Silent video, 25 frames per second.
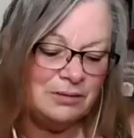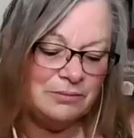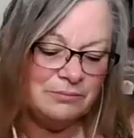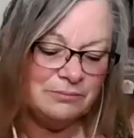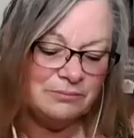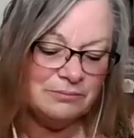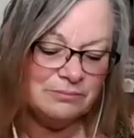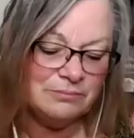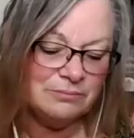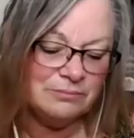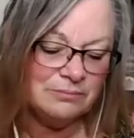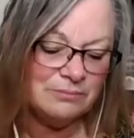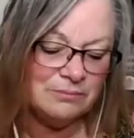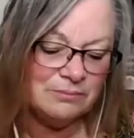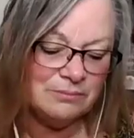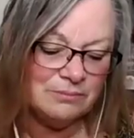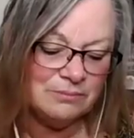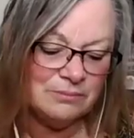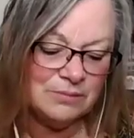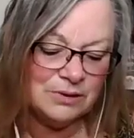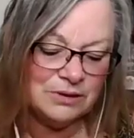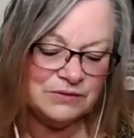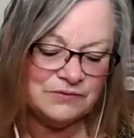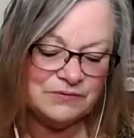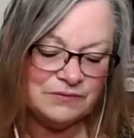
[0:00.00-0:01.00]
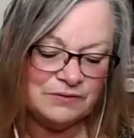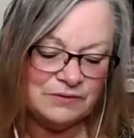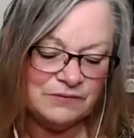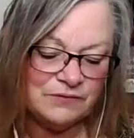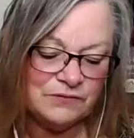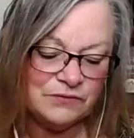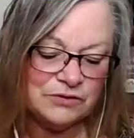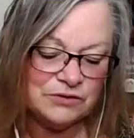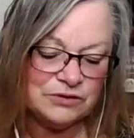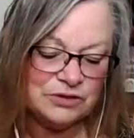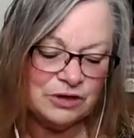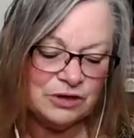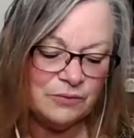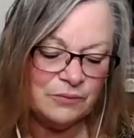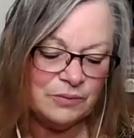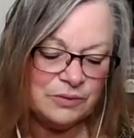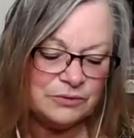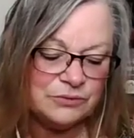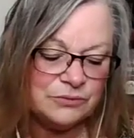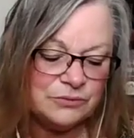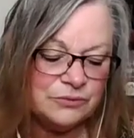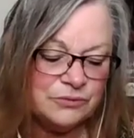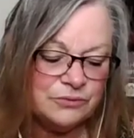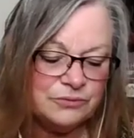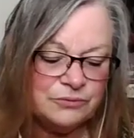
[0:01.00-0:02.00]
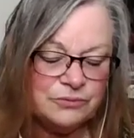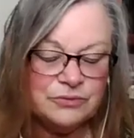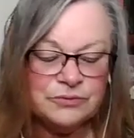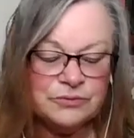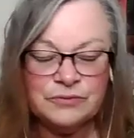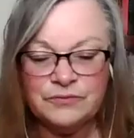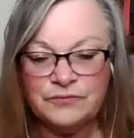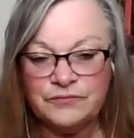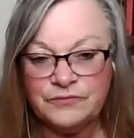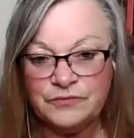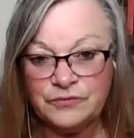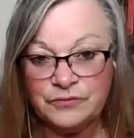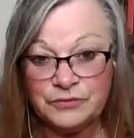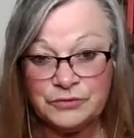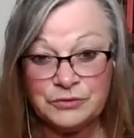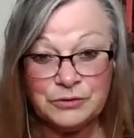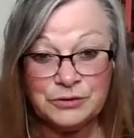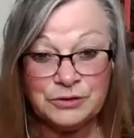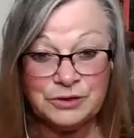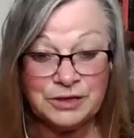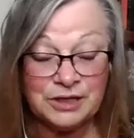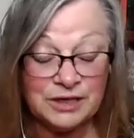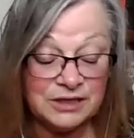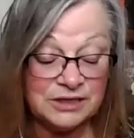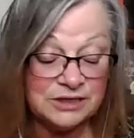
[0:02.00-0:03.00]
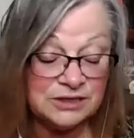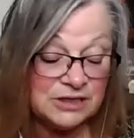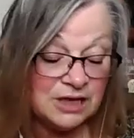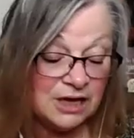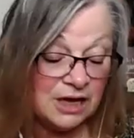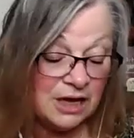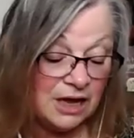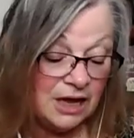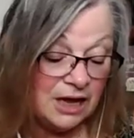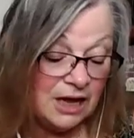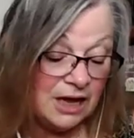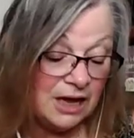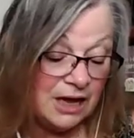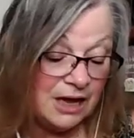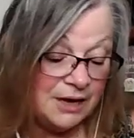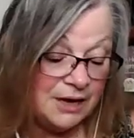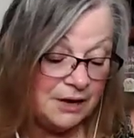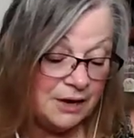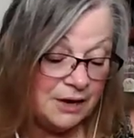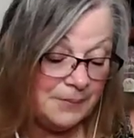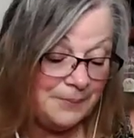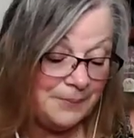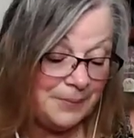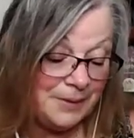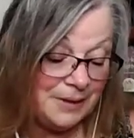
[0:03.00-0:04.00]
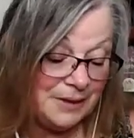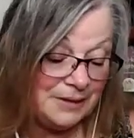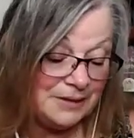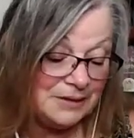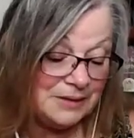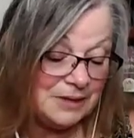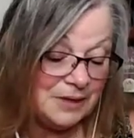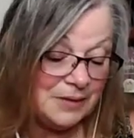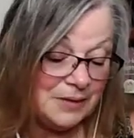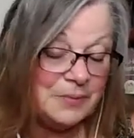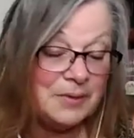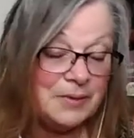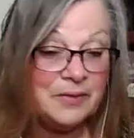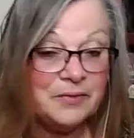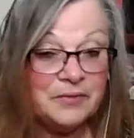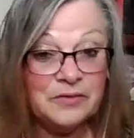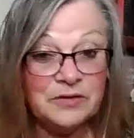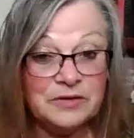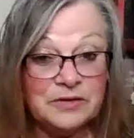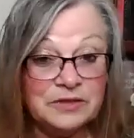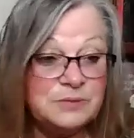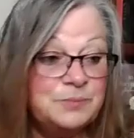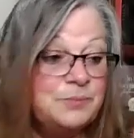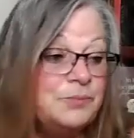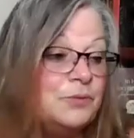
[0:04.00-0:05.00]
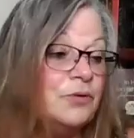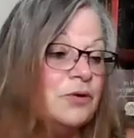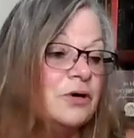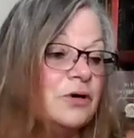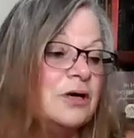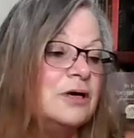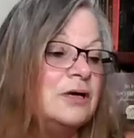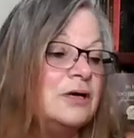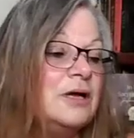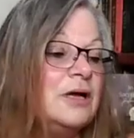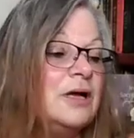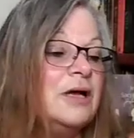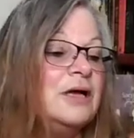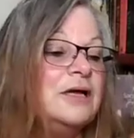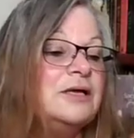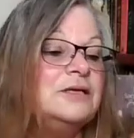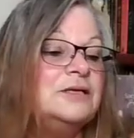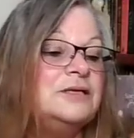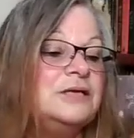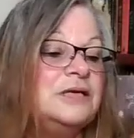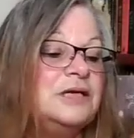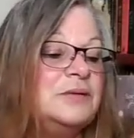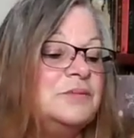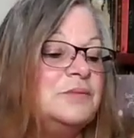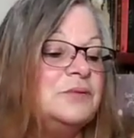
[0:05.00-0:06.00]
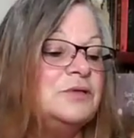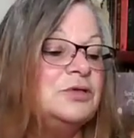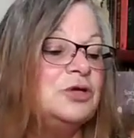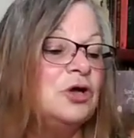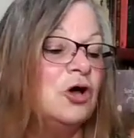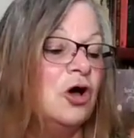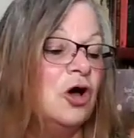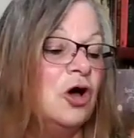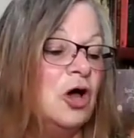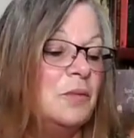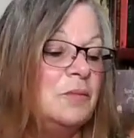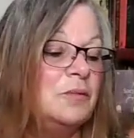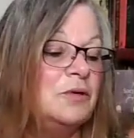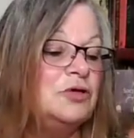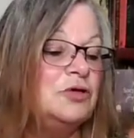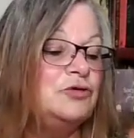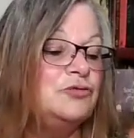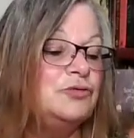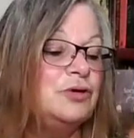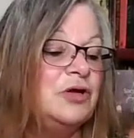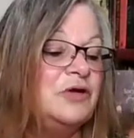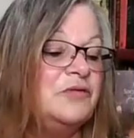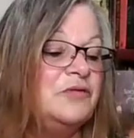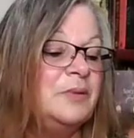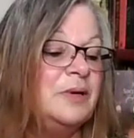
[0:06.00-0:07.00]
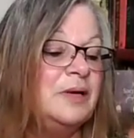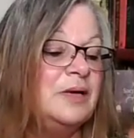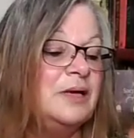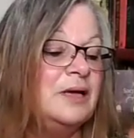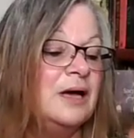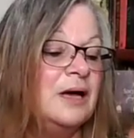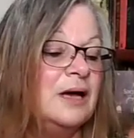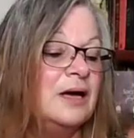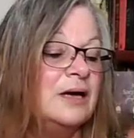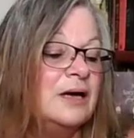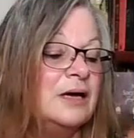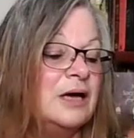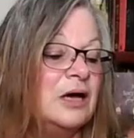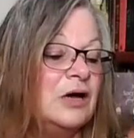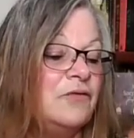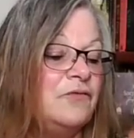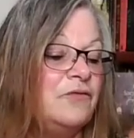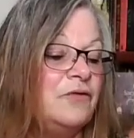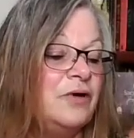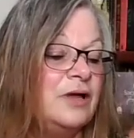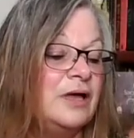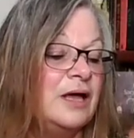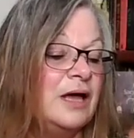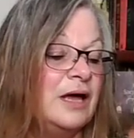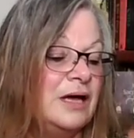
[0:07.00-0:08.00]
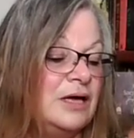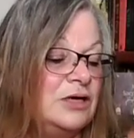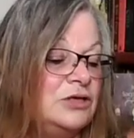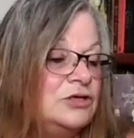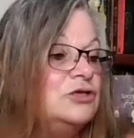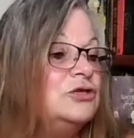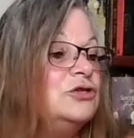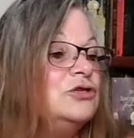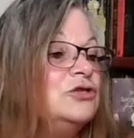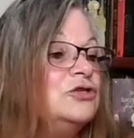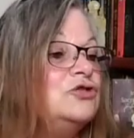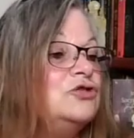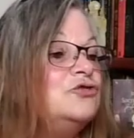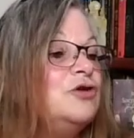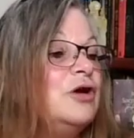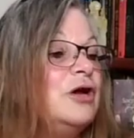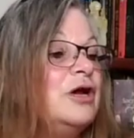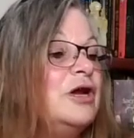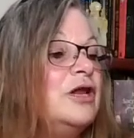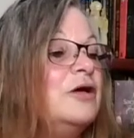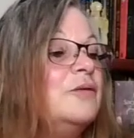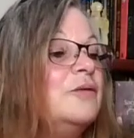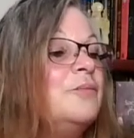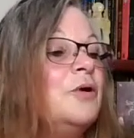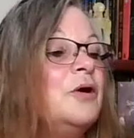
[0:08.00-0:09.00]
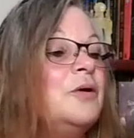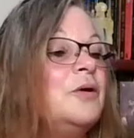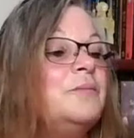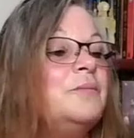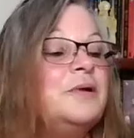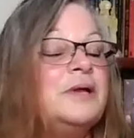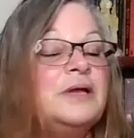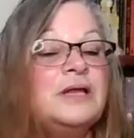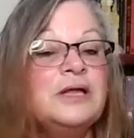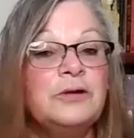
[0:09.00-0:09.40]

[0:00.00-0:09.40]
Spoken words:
I was very fortunate. I went to Uluru for New Year's and I picked up this book, Deep Time Dreaming, Uncovering Ancient Australia by